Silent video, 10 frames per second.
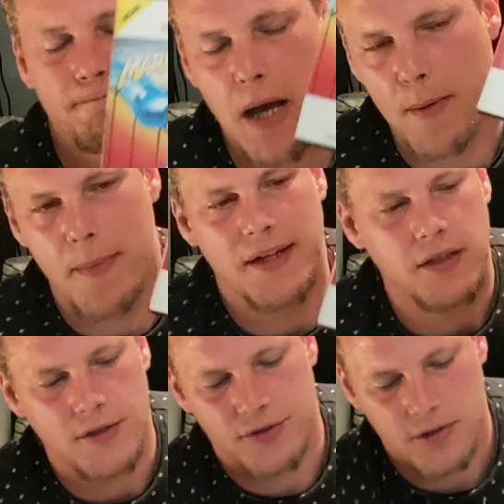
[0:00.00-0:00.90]
Marble
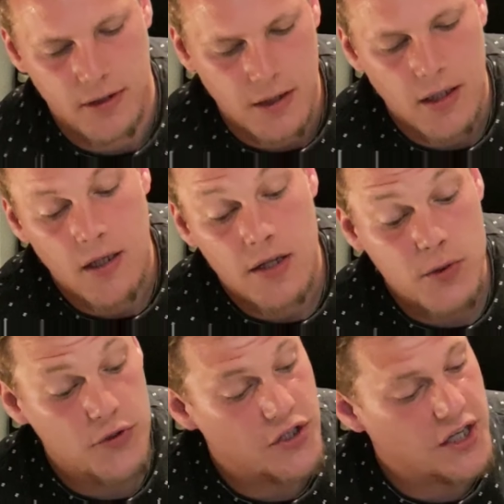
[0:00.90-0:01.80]
Madness.
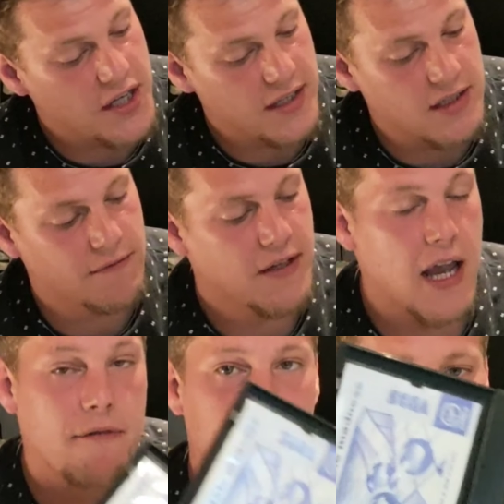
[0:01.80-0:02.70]
This was an addictive
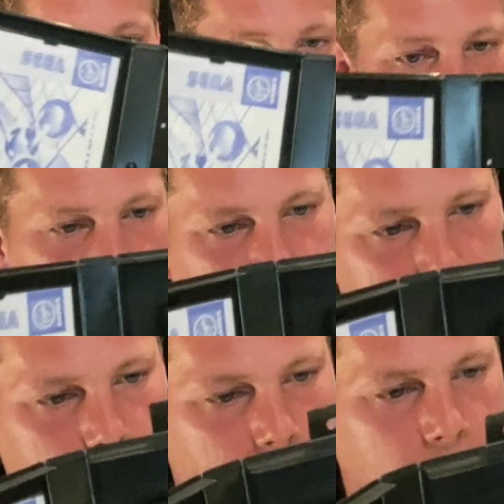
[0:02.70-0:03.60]
game for me as a kid.
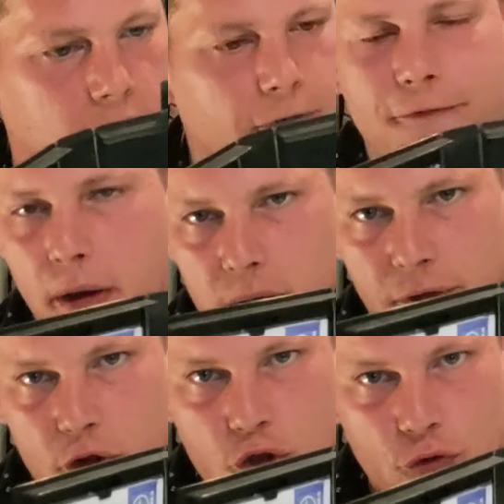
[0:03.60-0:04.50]
Very
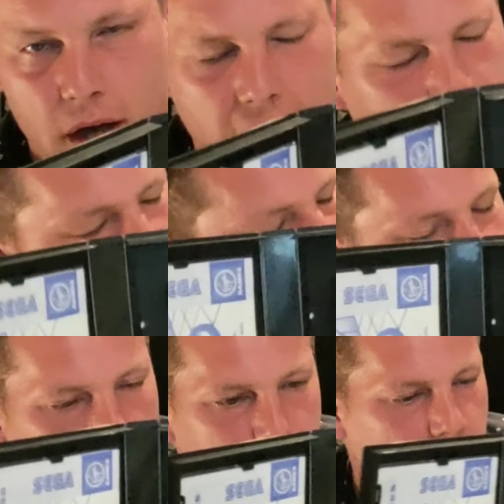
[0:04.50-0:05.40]
frustrated.
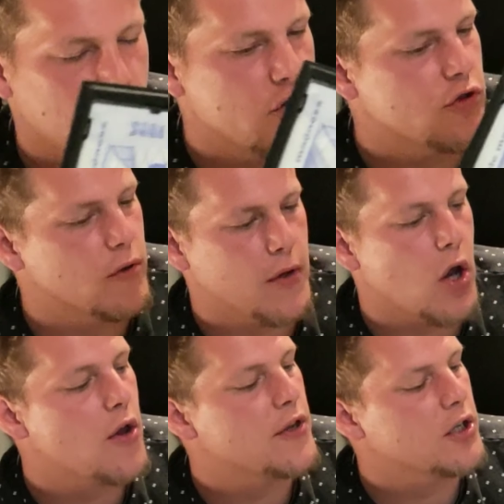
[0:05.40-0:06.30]
Very used to
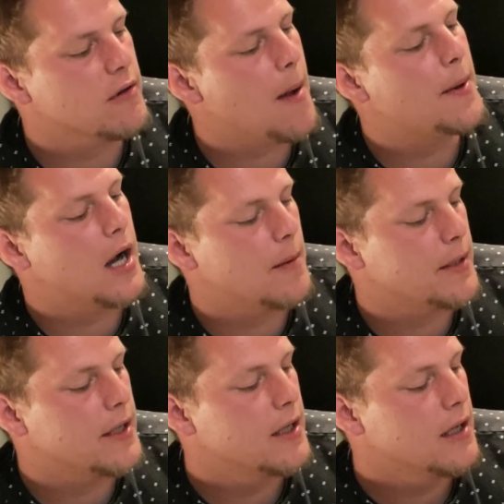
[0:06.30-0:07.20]
annoy the crap out of
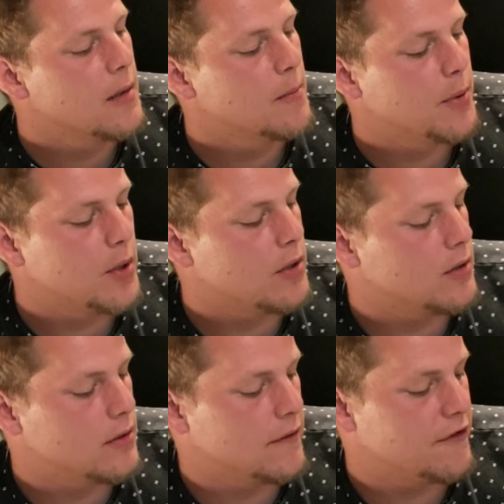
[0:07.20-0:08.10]
me. But
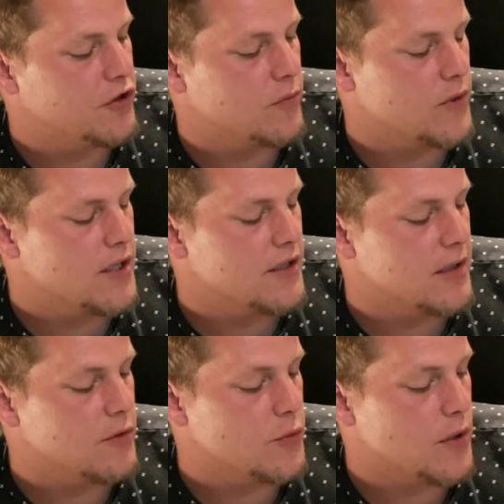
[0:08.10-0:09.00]
for some reason
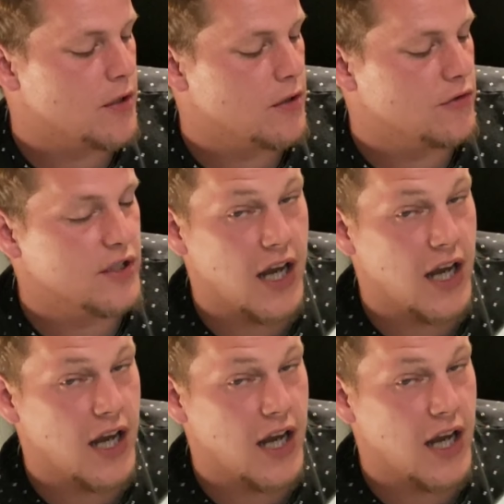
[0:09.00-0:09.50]
it was one of those